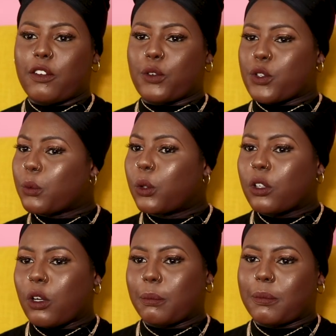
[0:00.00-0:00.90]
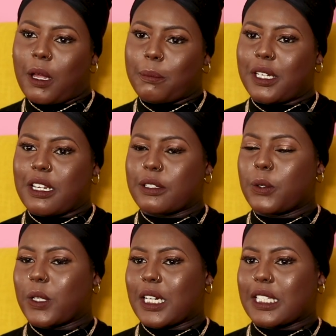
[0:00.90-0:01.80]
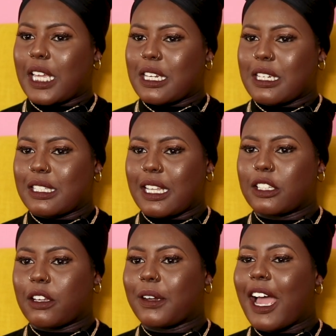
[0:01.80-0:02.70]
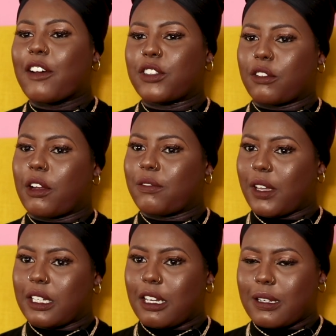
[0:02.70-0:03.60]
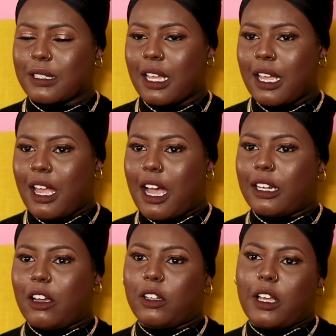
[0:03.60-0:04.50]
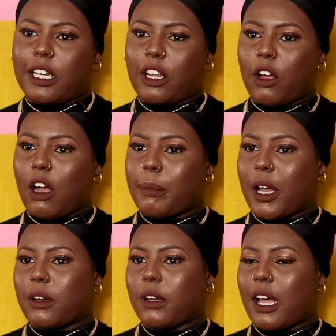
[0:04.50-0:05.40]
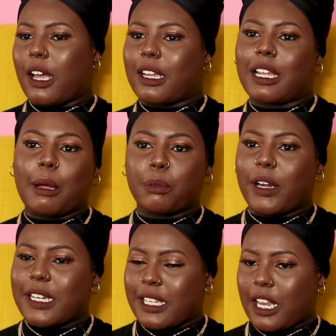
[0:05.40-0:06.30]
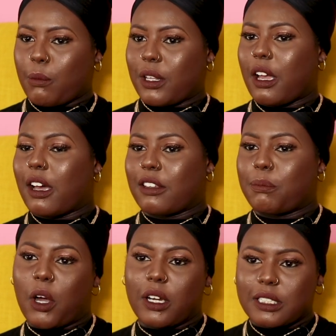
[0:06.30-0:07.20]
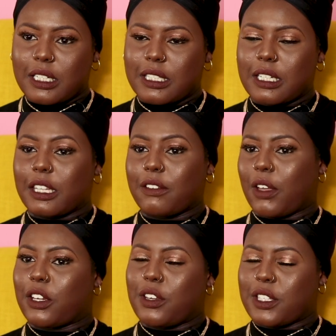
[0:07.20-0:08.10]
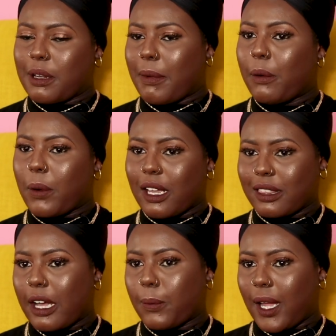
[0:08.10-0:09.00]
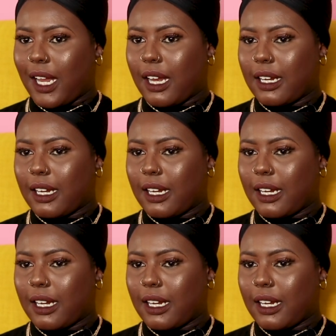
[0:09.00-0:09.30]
for smaller companies and organisations that don't have their own venues and are learning a lot about collaborating with other partners and other venues to make work that way.